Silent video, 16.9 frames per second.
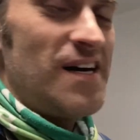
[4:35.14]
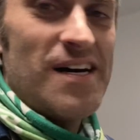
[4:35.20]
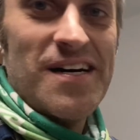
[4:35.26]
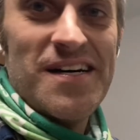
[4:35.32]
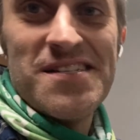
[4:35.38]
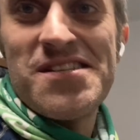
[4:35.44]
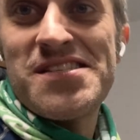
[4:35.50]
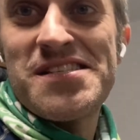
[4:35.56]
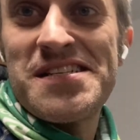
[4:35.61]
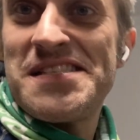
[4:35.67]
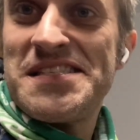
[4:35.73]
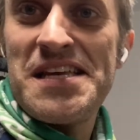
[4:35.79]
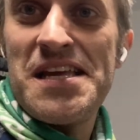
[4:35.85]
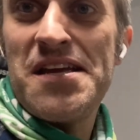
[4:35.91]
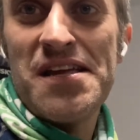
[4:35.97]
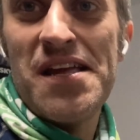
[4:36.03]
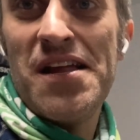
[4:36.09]
just to
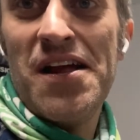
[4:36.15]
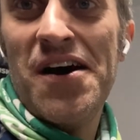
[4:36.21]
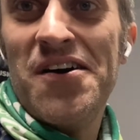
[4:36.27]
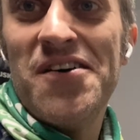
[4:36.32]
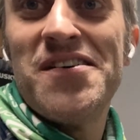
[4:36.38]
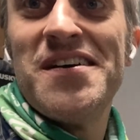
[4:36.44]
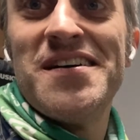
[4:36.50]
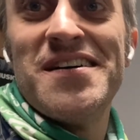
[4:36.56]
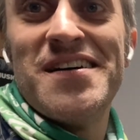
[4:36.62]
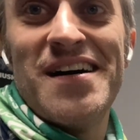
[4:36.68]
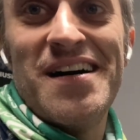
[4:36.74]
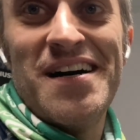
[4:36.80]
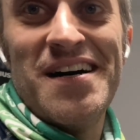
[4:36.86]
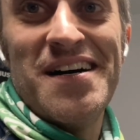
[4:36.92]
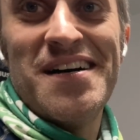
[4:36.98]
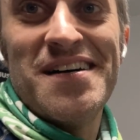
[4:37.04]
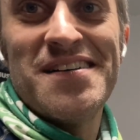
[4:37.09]
see,
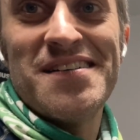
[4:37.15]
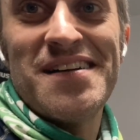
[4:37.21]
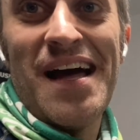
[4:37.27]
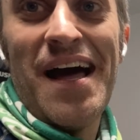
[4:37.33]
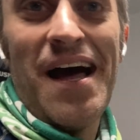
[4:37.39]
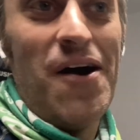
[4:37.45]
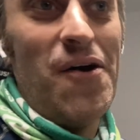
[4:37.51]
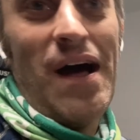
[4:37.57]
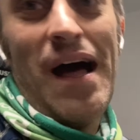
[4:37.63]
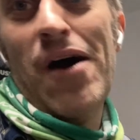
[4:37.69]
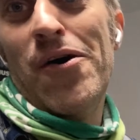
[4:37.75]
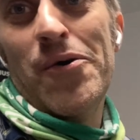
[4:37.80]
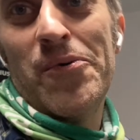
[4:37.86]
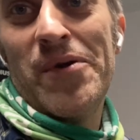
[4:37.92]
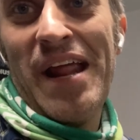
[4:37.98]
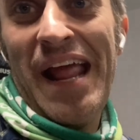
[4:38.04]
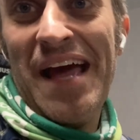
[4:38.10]
how it
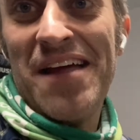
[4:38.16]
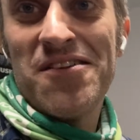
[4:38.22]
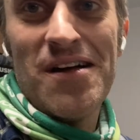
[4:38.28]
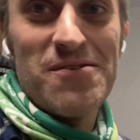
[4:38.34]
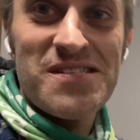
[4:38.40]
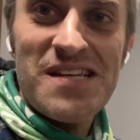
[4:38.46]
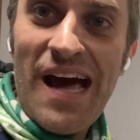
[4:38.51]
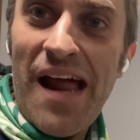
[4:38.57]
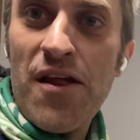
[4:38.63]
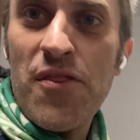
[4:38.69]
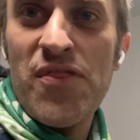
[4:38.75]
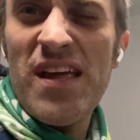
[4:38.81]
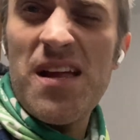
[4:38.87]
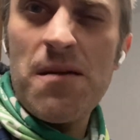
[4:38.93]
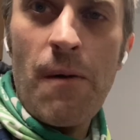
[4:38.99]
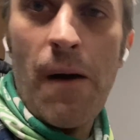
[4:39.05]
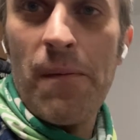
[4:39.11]
would handle. I was kind of
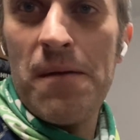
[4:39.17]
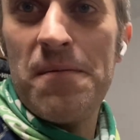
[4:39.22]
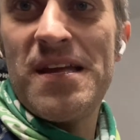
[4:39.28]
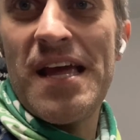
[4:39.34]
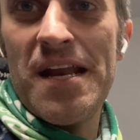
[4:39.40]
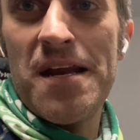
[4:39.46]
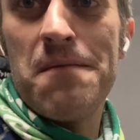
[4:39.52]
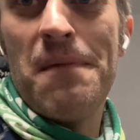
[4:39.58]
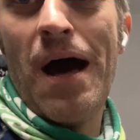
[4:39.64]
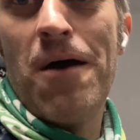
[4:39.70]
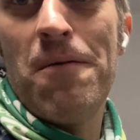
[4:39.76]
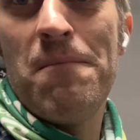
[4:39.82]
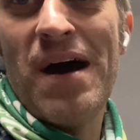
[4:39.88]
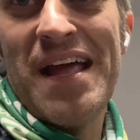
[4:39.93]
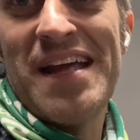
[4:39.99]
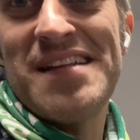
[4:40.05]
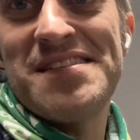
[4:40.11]
thinking about maybe getting a mountain
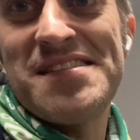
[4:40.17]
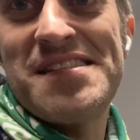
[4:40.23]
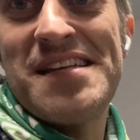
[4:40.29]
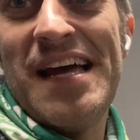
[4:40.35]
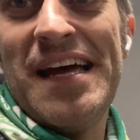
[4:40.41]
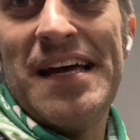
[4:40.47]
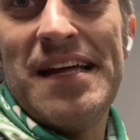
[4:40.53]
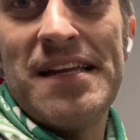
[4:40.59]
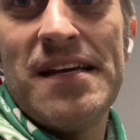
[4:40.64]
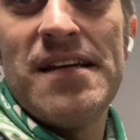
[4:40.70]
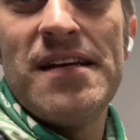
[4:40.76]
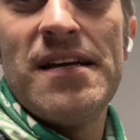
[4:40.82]
bike instead.